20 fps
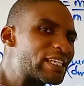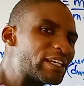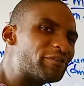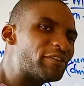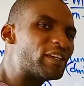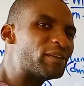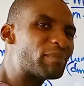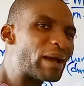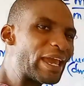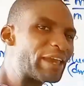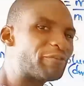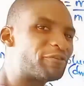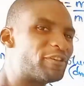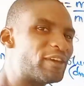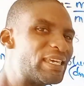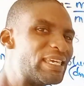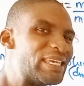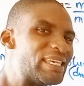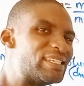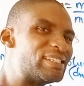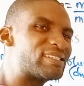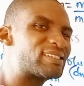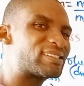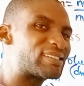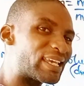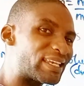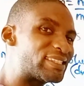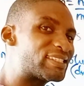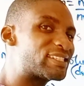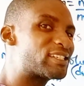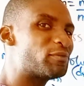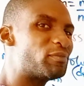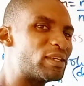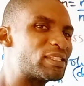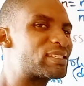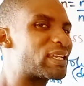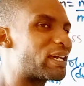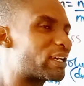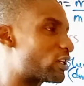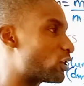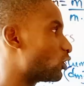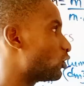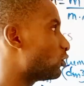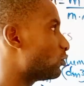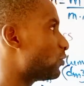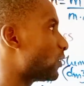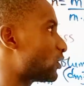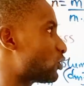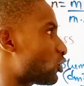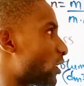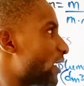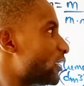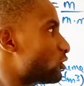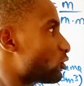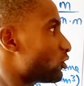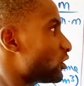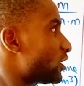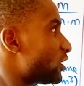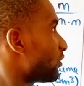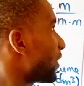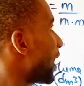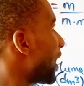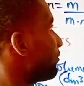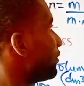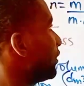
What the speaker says: giving my V in centimeter cube, trying to derive